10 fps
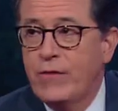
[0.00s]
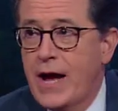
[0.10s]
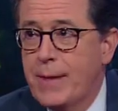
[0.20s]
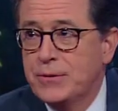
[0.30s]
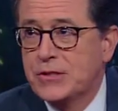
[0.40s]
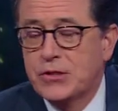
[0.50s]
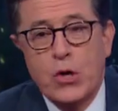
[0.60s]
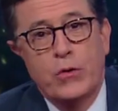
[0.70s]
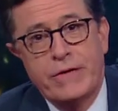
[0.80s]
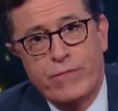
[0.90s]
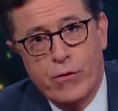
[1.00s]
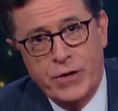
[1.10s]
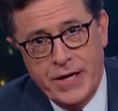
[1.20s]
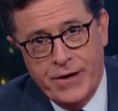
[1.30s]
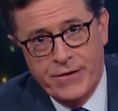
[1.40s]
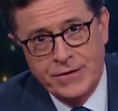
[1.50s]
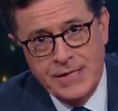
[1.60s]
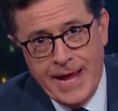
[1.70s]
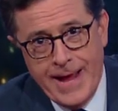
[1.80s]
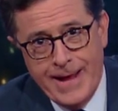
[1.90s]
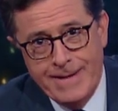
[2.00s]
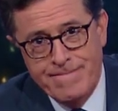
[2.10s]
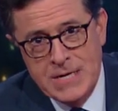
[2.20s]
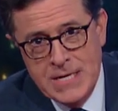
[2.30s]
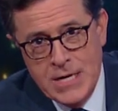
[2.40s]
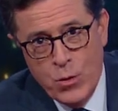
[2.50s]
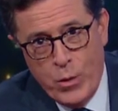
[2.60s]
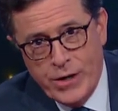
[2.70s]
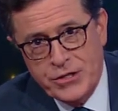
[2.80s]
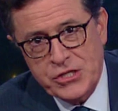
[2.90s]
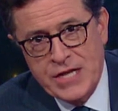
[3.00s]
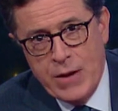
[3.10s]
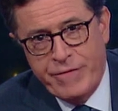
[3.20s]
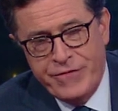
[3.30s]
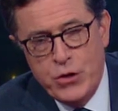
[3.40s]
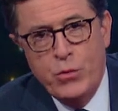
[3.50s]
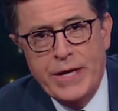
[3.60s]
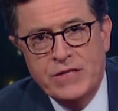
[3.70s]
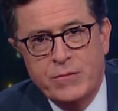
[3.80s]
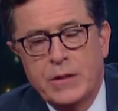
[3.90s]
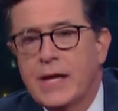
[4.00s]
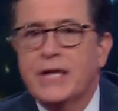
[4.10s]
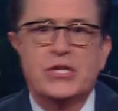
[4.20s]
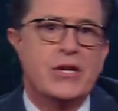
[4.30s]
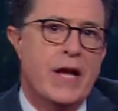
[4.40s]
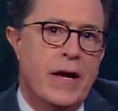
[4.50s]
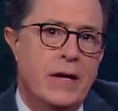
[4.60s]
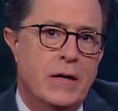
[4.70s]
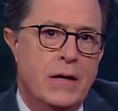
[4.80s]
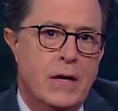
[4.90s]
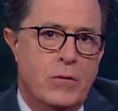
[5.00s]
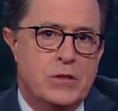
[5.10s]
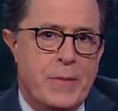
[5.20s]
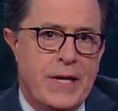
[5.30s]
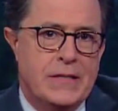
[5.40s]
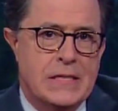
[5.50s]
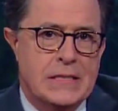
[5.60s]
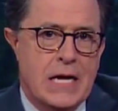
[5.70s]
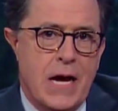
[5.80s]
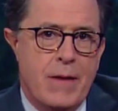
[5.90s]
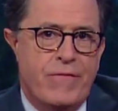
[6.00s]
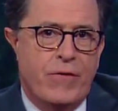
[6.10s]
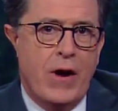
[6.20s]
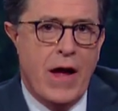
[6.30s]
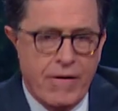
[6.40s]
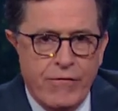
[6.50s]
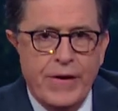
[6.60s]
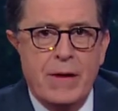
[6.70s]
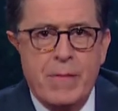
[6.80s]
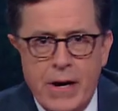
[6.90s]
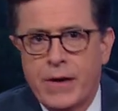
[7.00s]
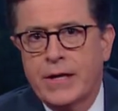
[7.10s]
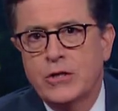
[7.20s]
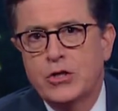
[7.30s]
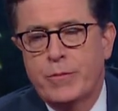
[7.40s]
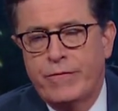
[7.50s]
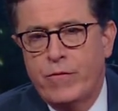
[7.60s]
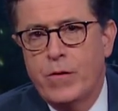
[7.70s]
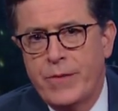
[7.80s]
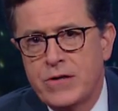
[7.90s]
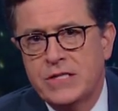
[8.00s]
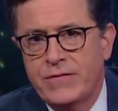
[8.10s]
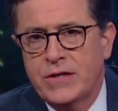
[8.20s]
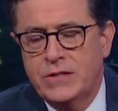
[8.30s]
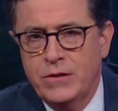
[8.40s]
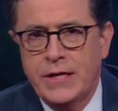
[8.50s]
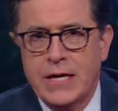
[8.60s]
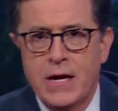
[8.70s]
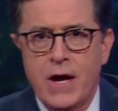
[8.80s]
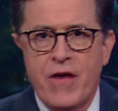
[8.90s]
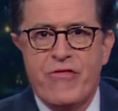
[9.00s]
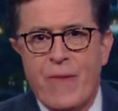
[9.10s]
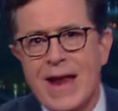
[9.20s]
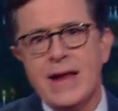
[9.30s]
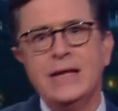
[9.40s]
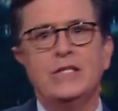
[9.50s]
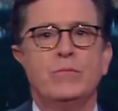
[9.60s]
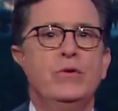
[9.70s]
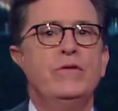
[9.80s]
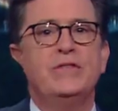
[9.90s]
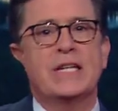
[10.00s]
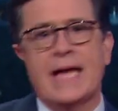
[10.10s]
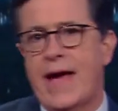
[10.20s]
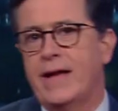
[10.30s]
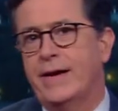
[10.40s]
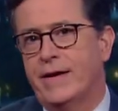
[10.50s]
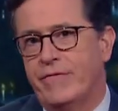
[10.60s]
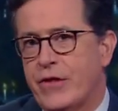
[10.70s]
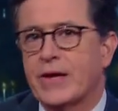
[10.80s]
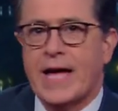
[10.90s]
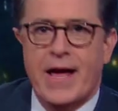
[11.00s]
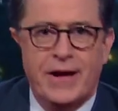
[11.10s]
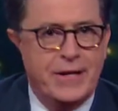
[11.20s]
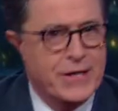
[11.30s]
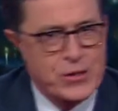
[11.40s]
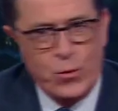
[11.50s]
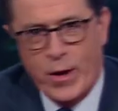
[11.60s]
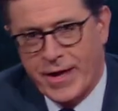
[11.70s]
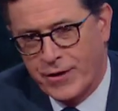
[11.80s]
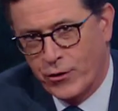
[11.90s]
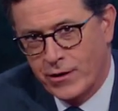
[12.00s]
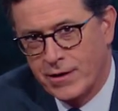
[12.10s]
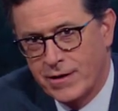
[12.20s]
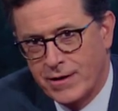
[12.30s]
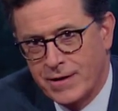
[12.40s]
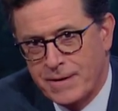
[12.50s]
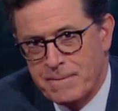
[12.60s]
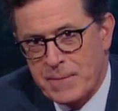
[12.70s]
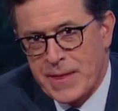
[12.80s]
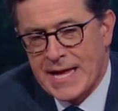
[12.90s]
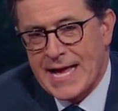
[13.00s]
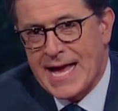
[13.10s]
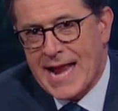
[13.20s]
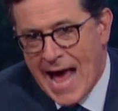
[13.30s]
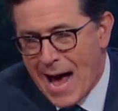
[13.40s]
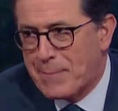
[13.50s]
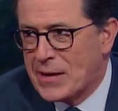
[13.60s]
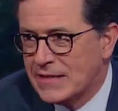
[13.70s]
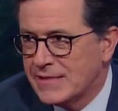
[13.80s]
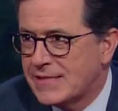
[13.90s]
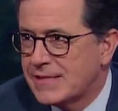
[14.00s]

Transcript: happens, it's only four years. and right. we're just now a few weeks from Election Day, which means it's time for every American to perform their civic duty, threatening to move to Canada if their candidate doesn't win. It happens.